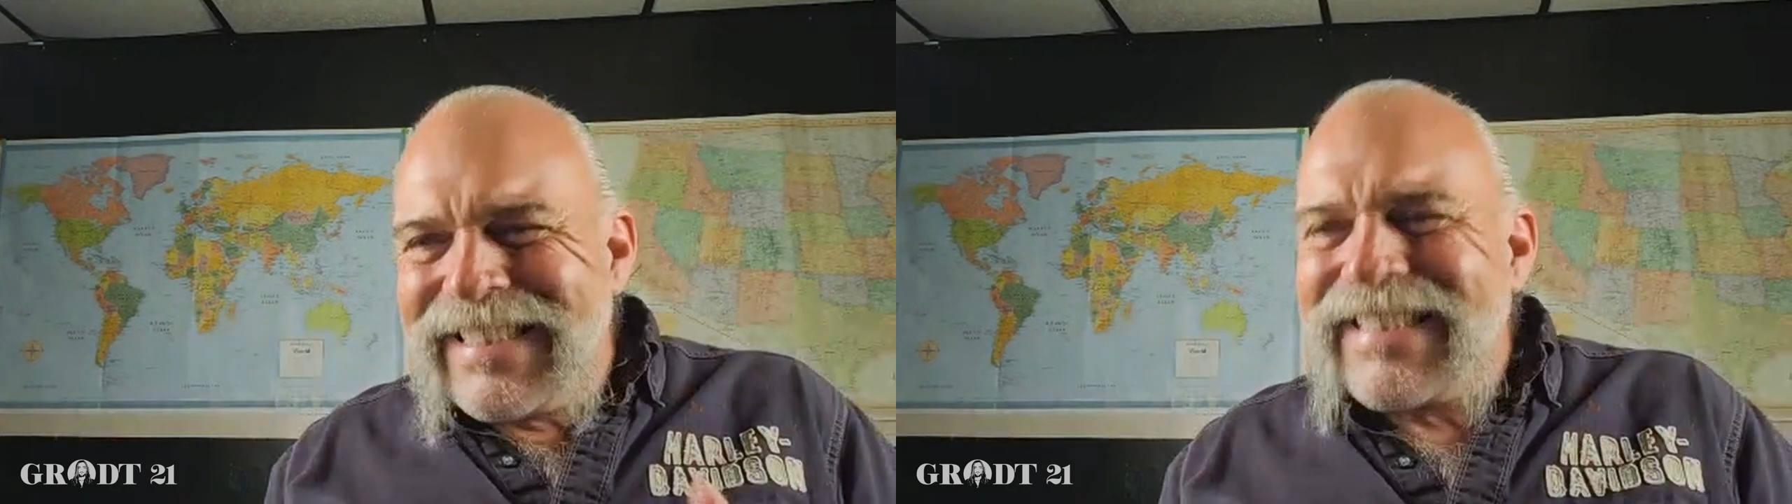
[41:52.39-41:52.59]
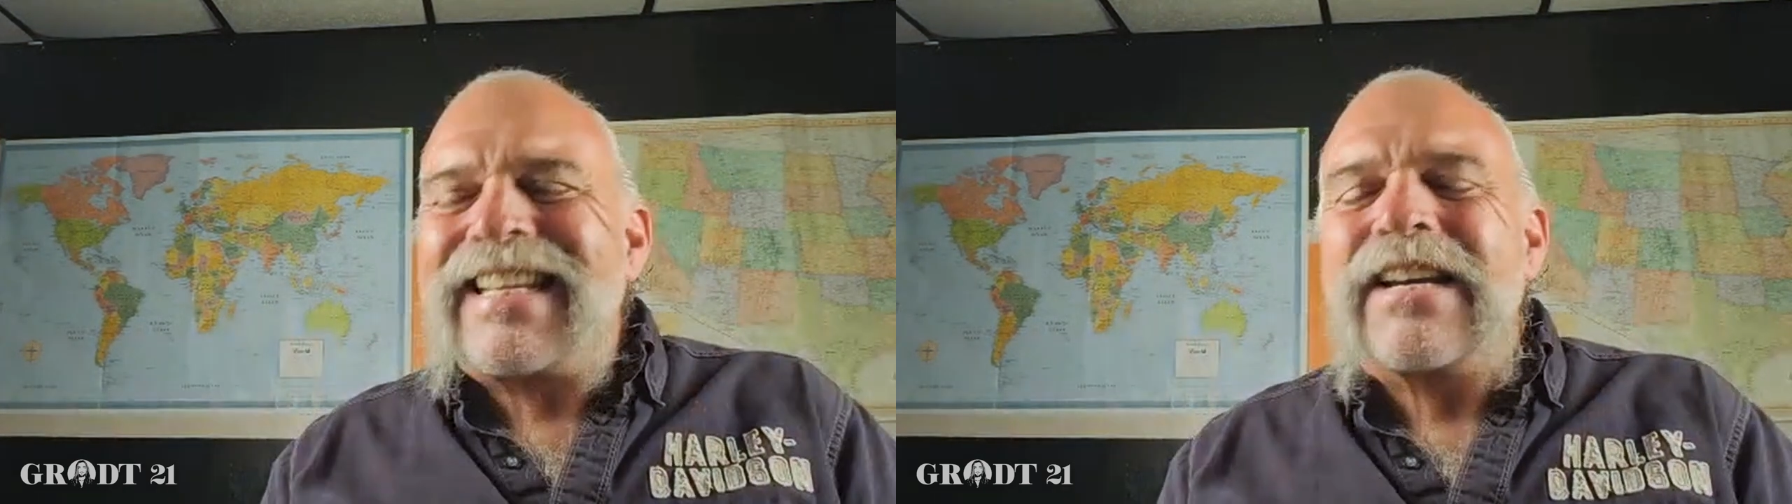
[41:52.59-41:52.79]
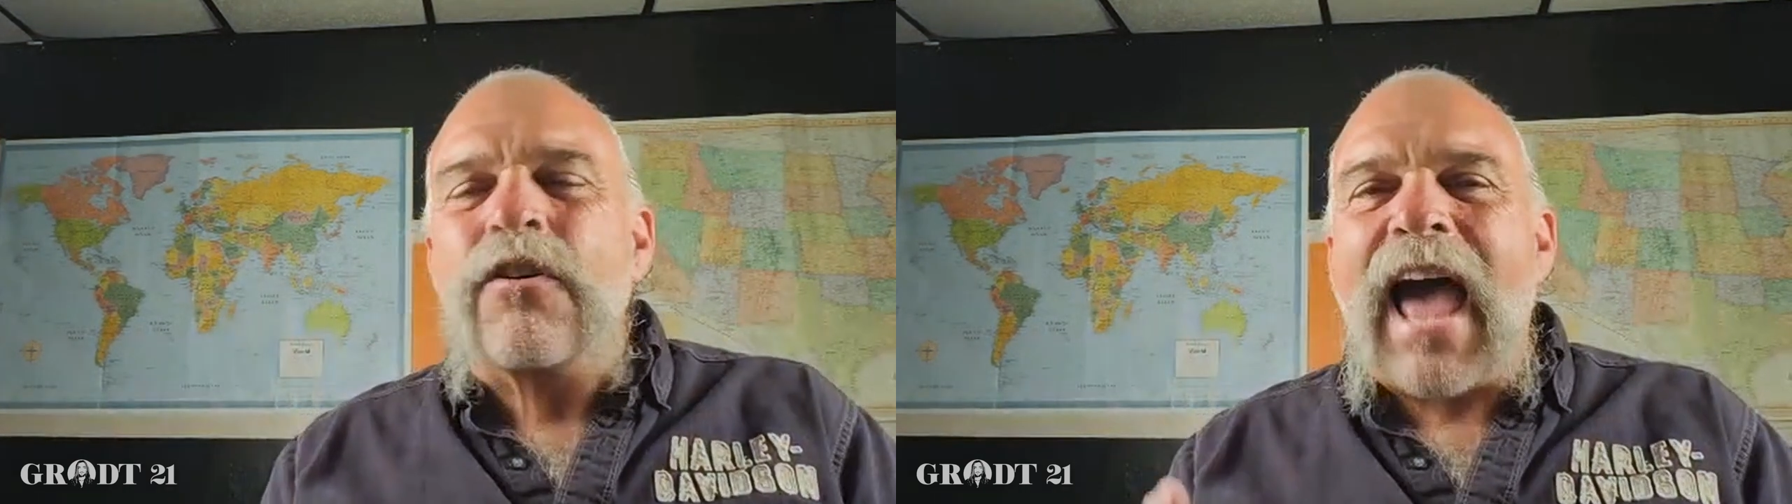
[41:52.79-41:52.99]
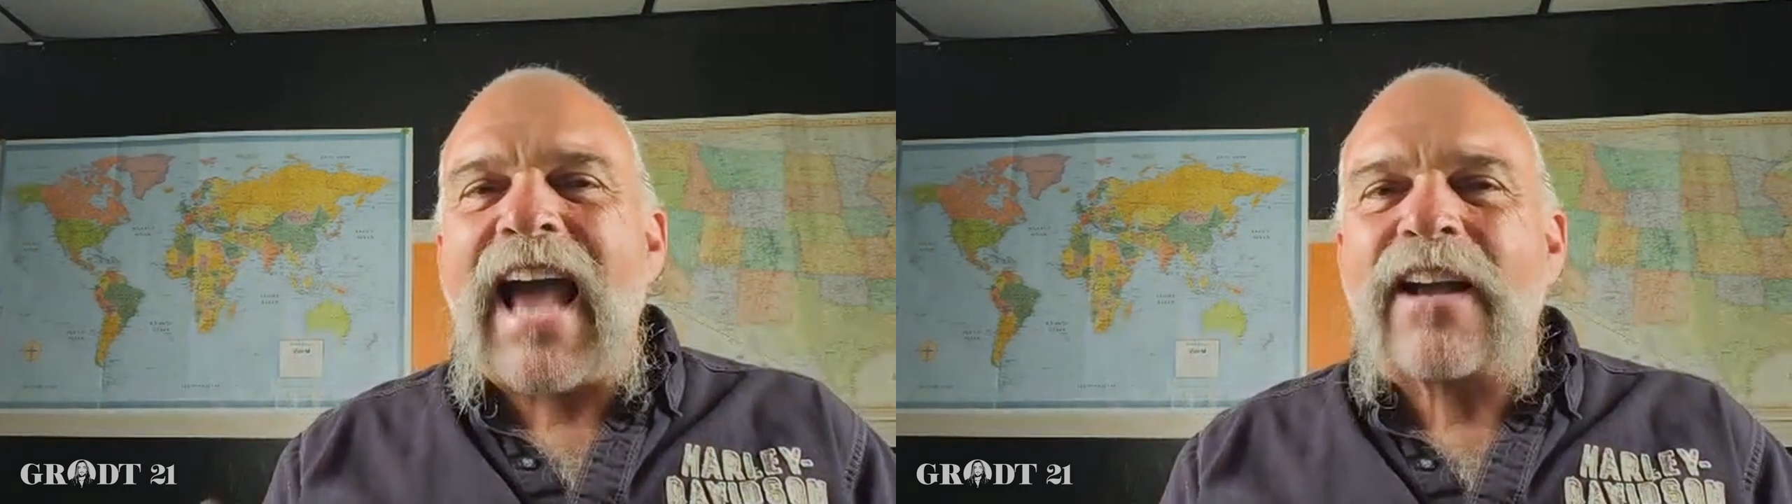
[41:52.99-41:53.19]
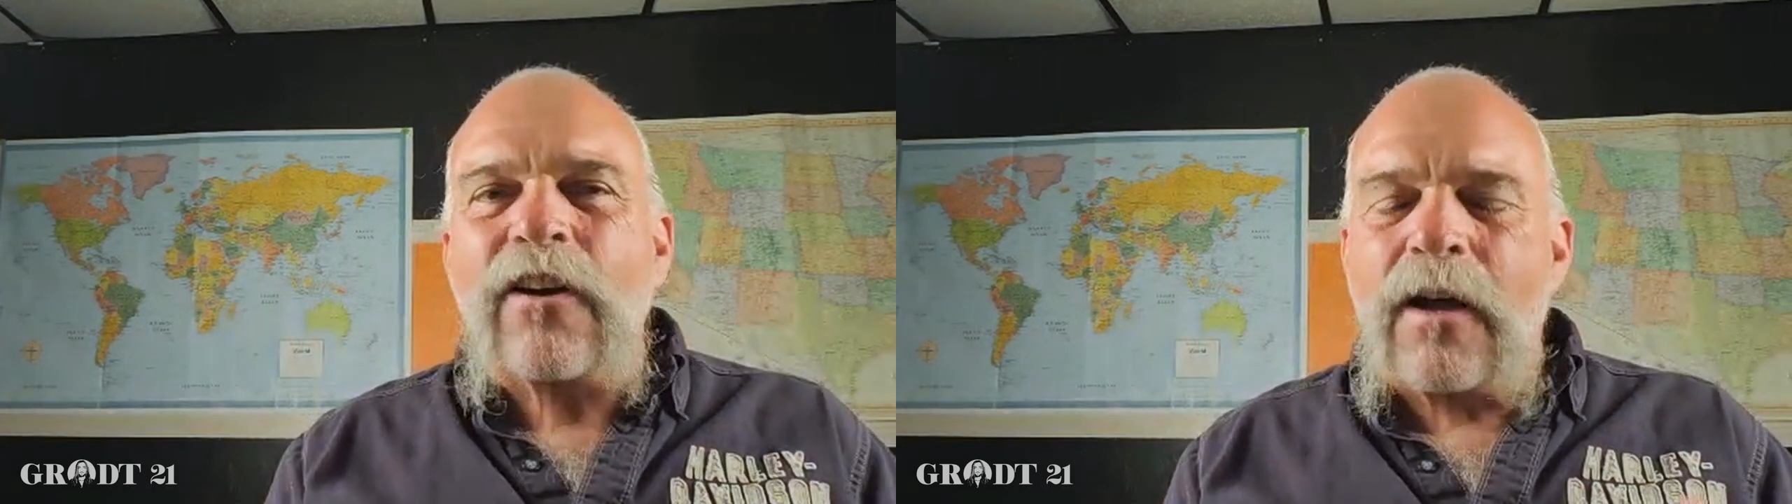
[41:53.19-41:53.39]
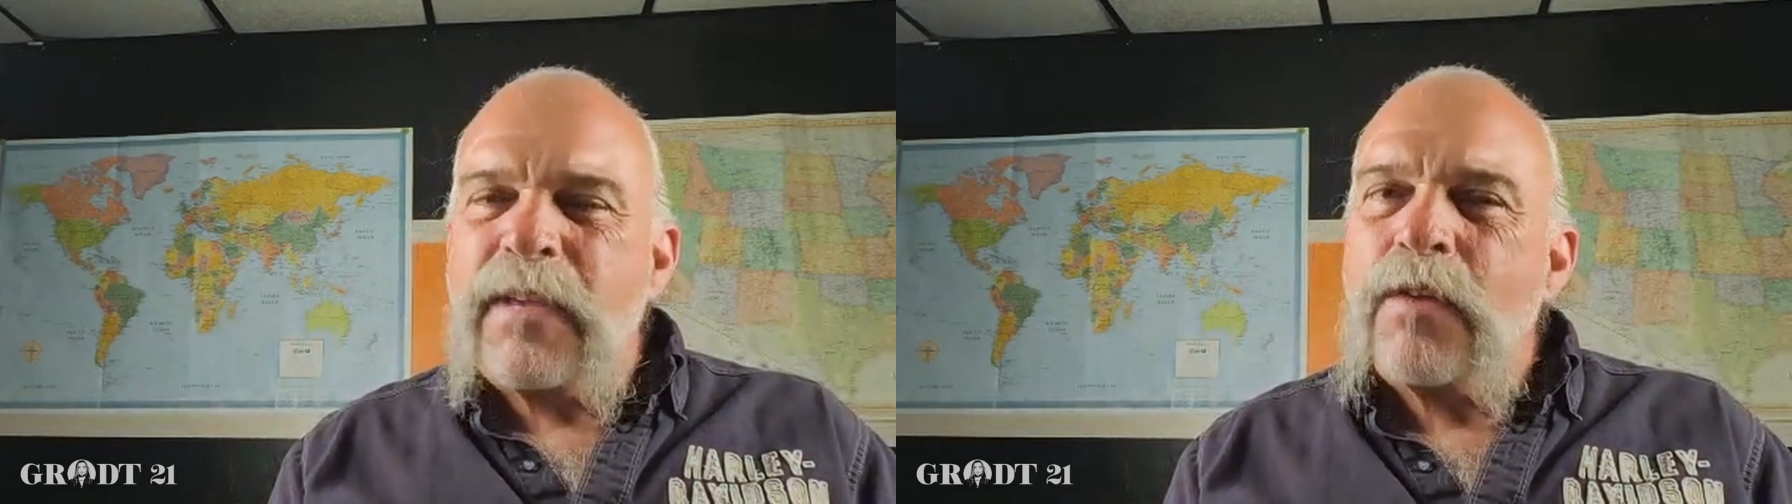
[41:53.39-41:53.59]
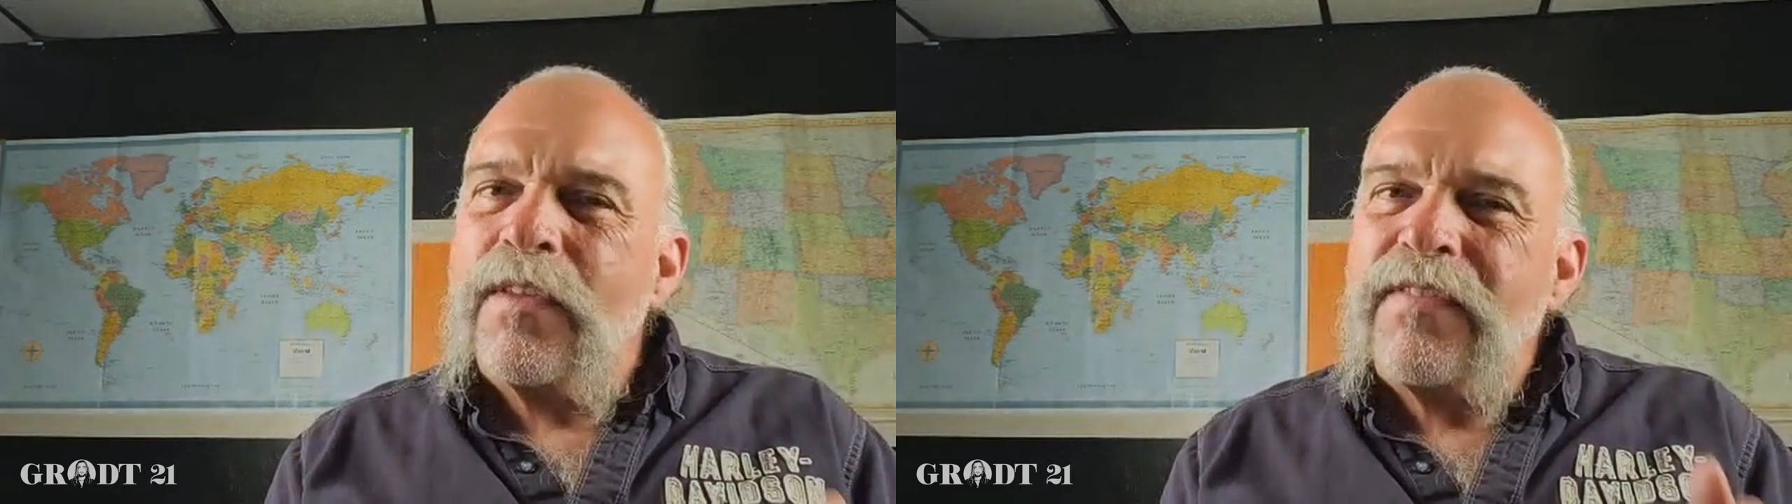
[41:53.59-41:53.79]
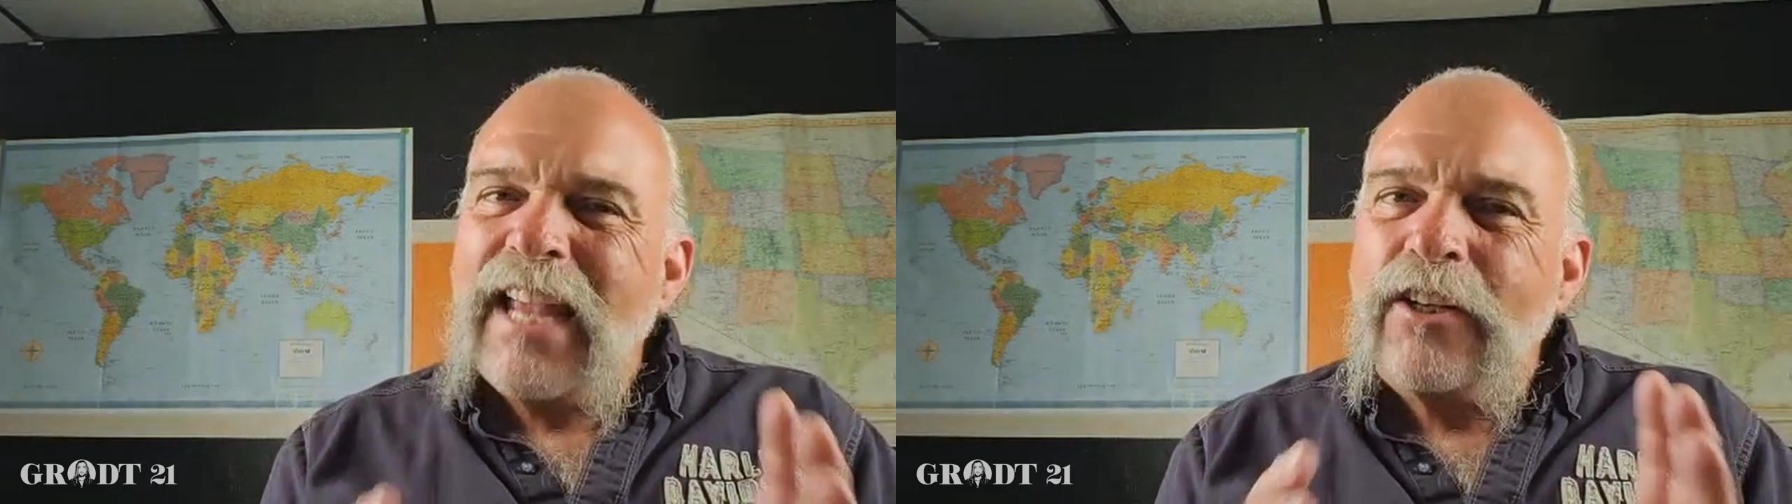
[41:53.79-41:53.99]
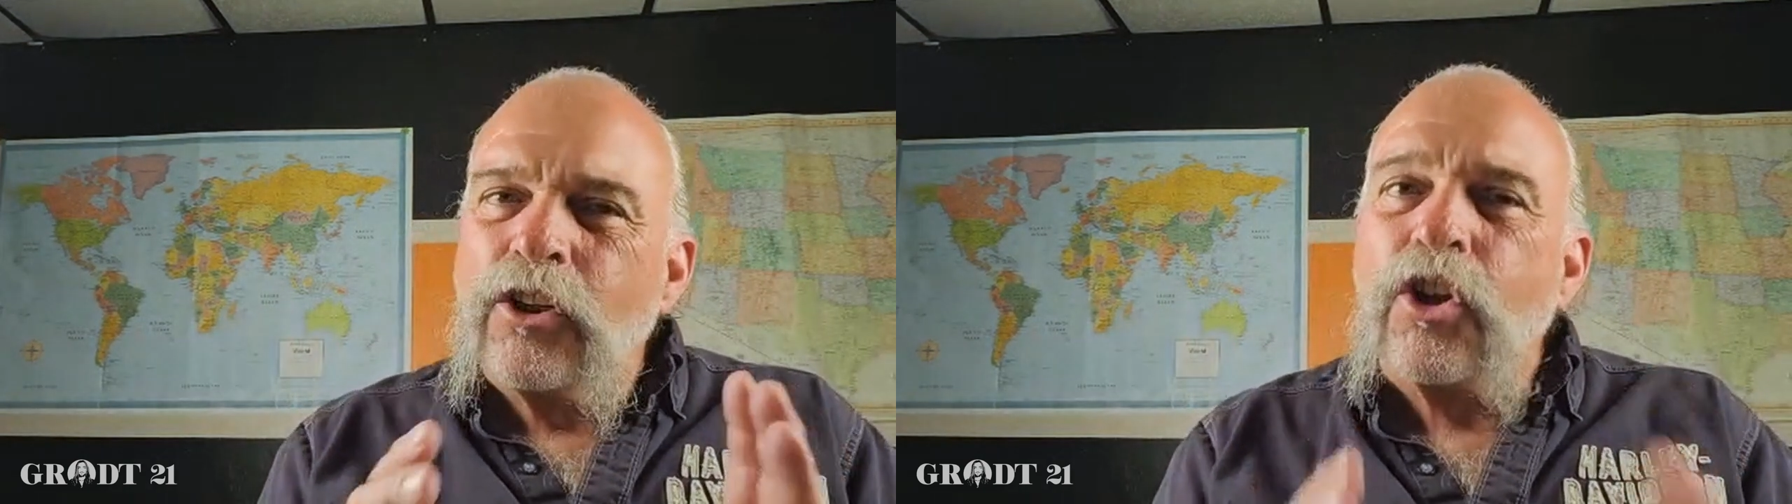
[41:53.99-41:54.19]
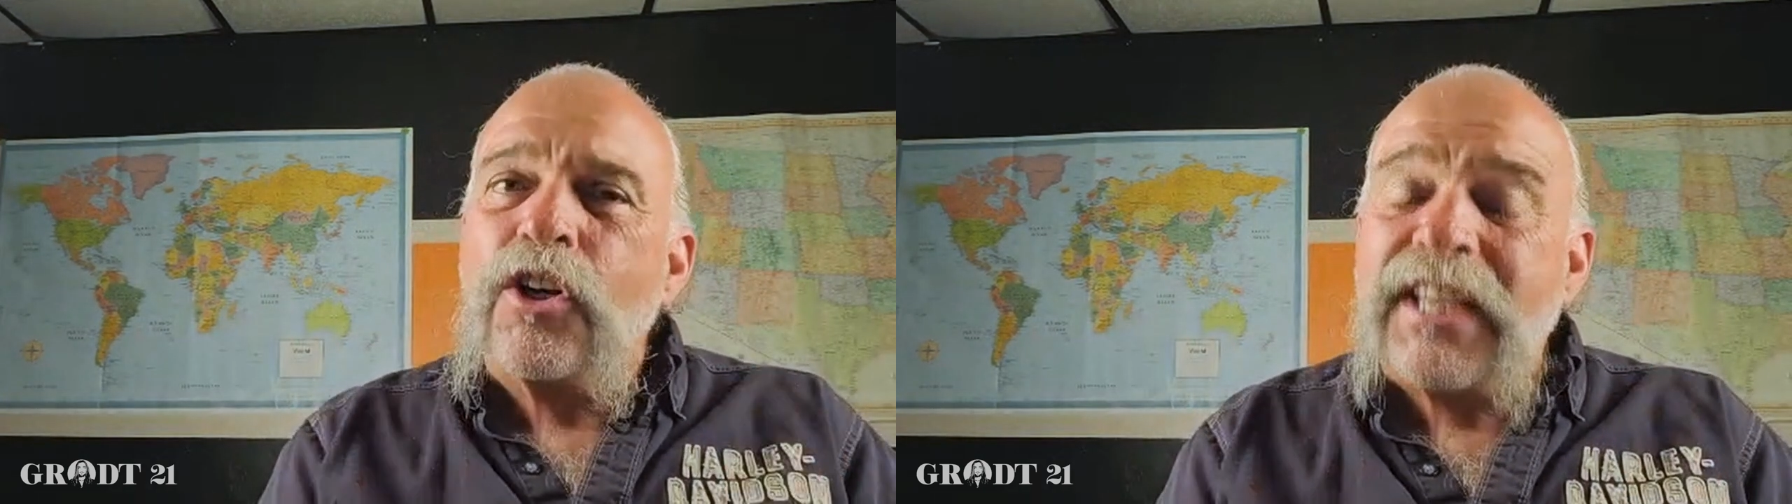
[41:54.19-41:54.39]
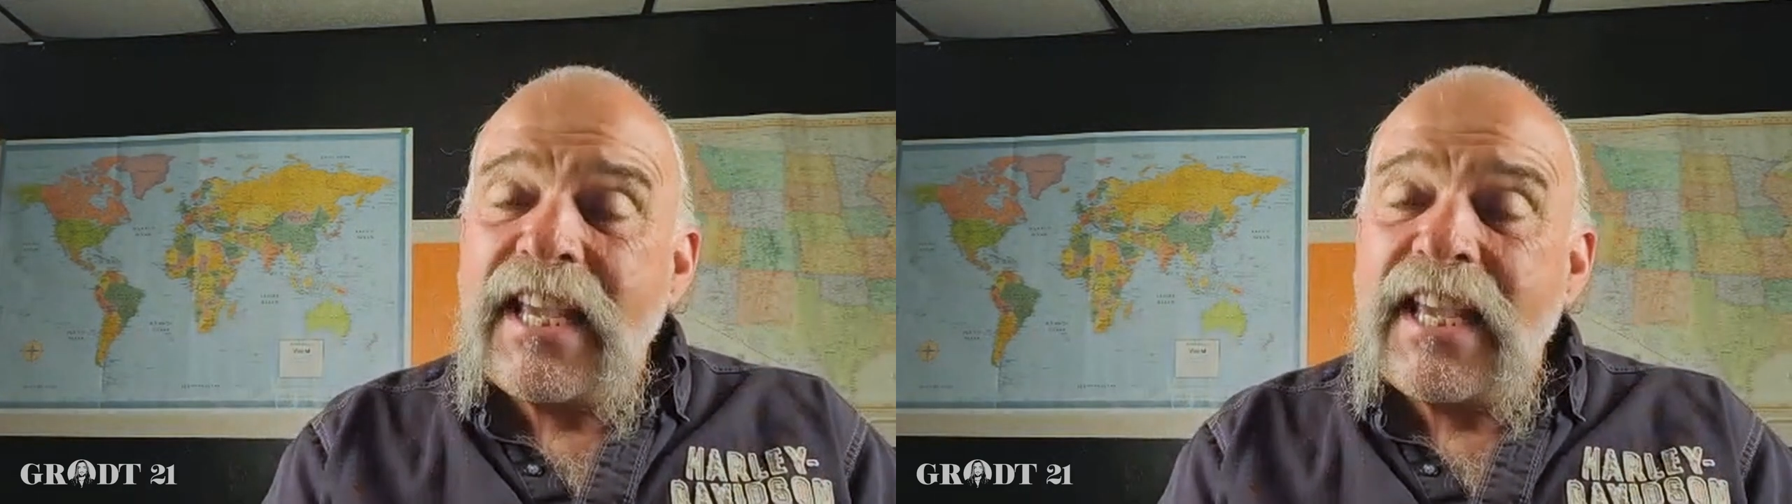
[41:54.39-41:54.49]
still hack on me when they look